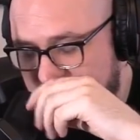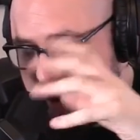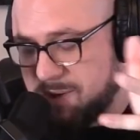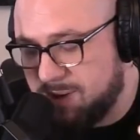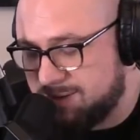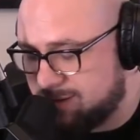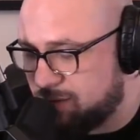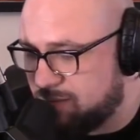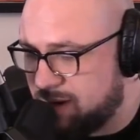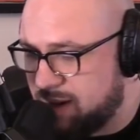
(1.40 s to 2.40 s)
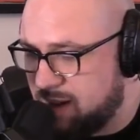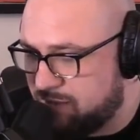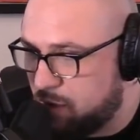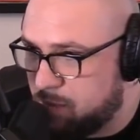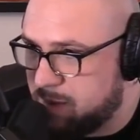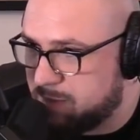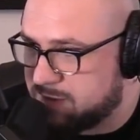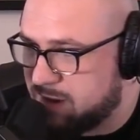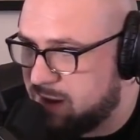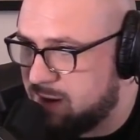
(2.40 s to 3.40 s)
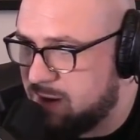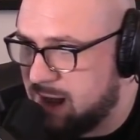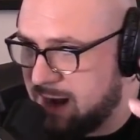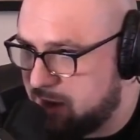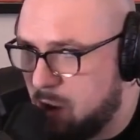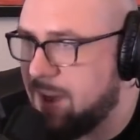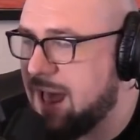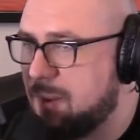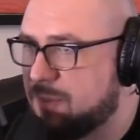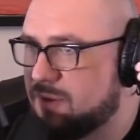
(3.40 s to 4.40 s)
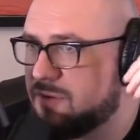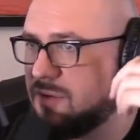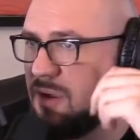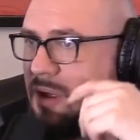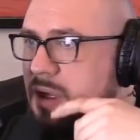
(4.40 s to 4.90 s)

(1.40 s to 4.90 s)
But anyway, so I've heard people say it, and I know it happens.